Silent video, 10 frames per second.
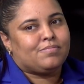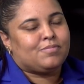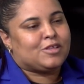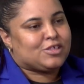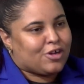
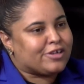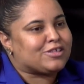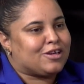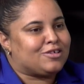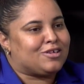start
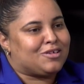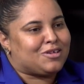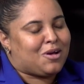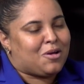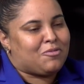scheduling
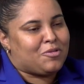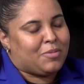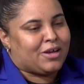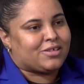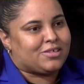time with
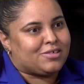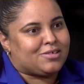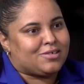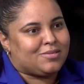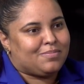my
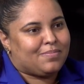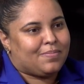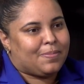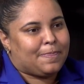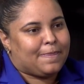assistant.
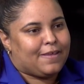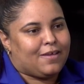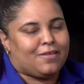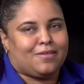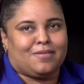
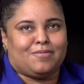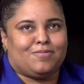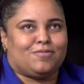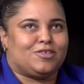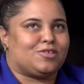And
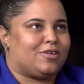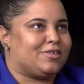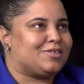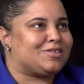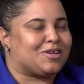we
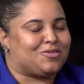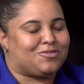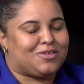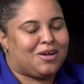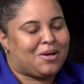started to schedule
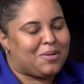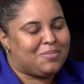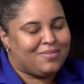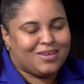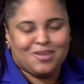time.
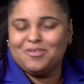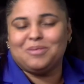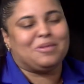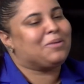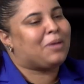He
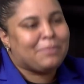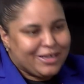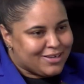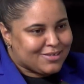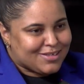wouldn't make my
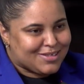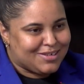meetings.